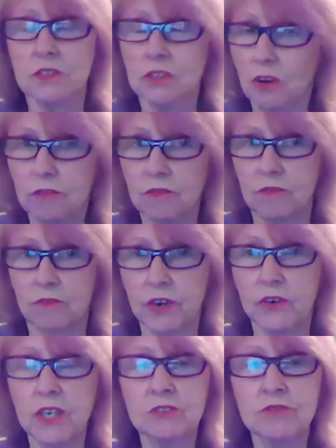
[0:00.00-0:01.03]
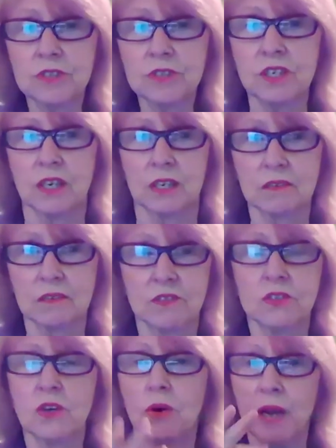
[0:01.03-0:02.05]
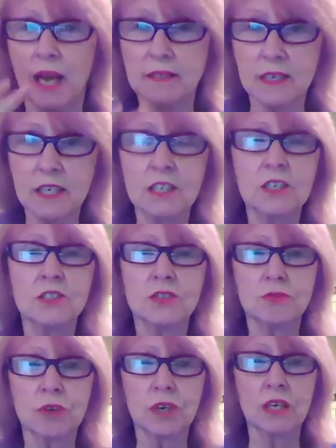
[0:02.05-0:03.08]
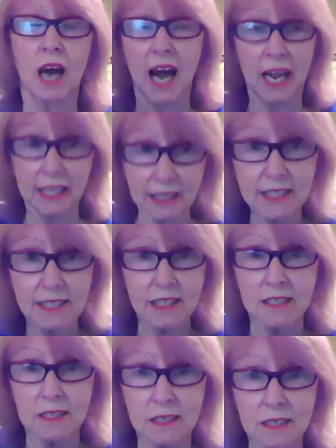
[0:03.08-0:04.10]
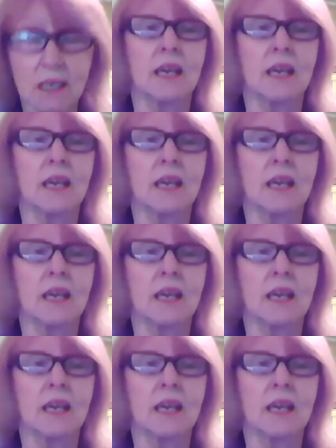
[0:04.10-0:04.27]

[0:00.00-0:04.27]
So very interesting. So as an industry, I listened,